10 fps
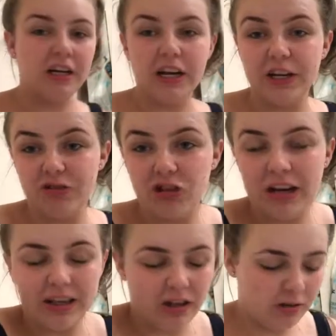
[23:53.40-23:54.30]
I
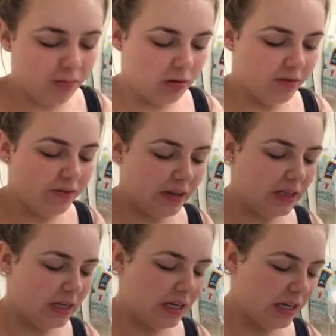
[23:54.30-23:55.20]
dry them,
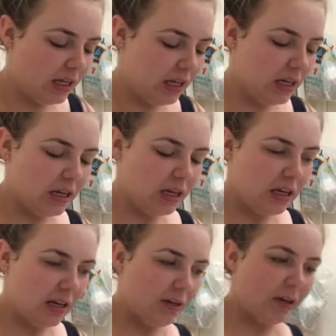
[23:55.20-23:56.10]
obviously,
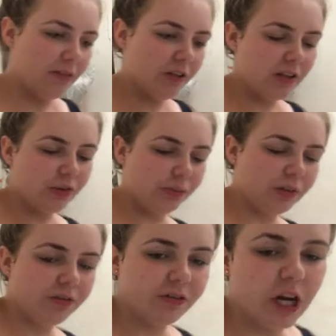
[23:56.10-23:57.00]
with
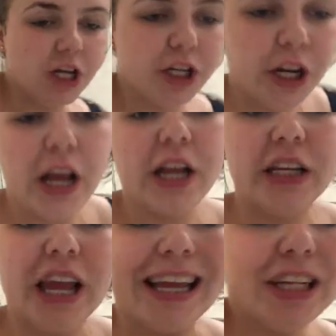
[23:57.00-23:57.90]
some fresh
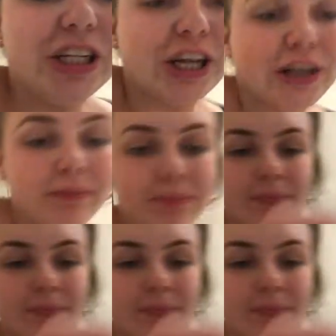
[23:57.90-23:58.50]
tissue.